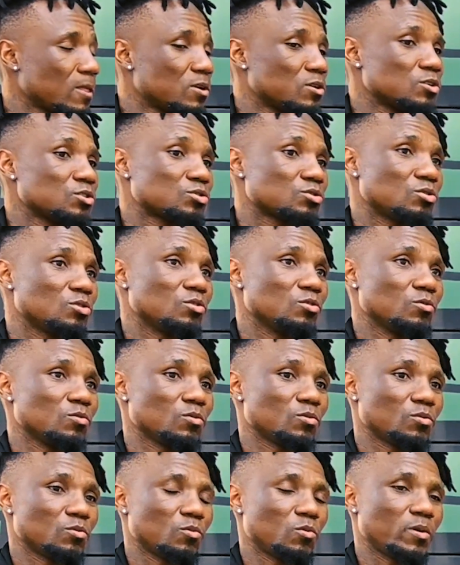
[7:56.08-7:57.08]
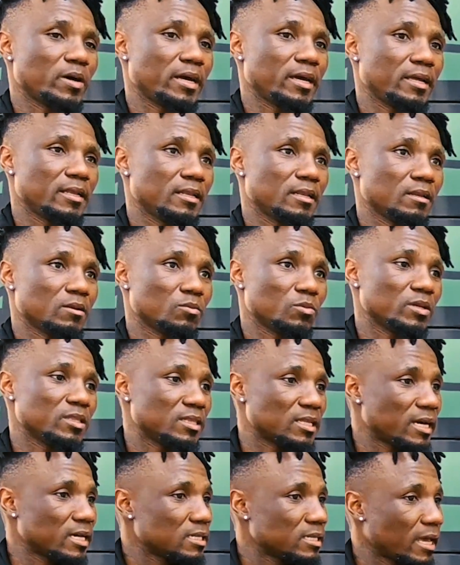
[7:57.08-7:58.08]
So when
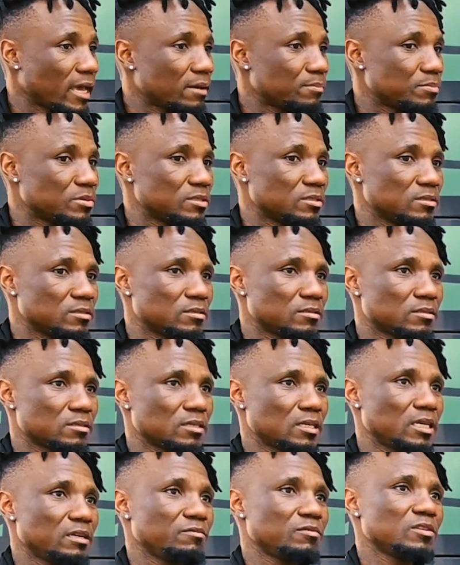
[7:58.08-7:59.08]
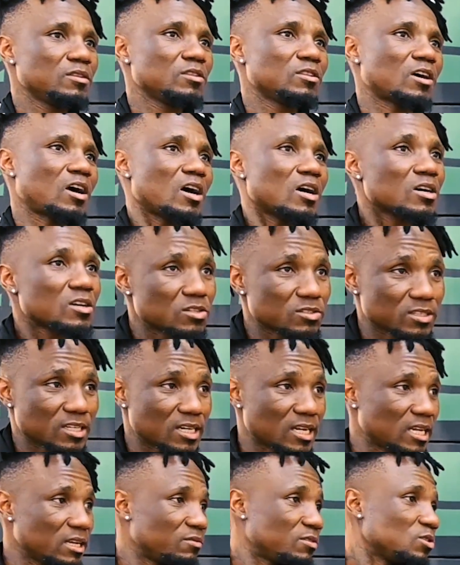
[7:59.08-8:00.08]
that happened, even the uncles
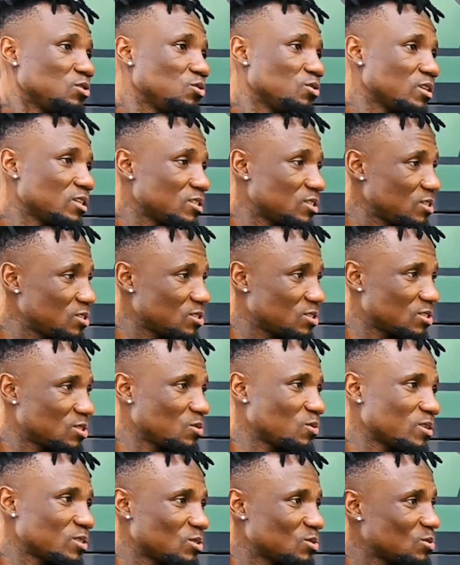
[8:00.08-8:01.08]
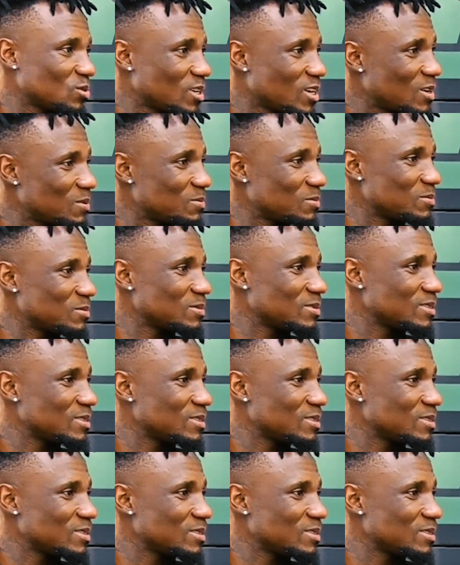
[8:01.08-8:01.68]
that I never knew existed, they wanted to come.